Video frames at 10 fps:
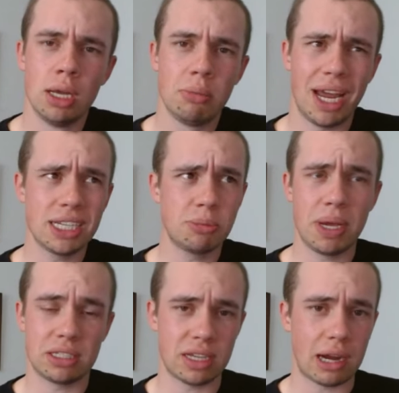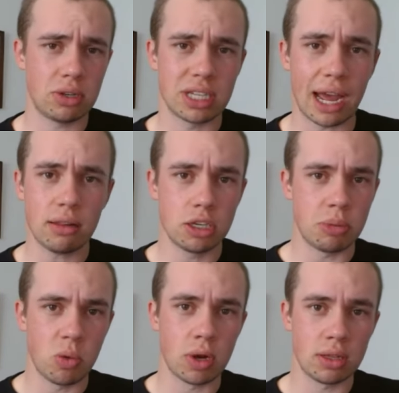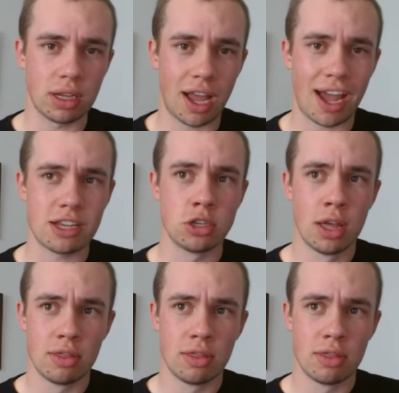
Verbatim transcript: but I expect Cyrus Allen to be one of the guys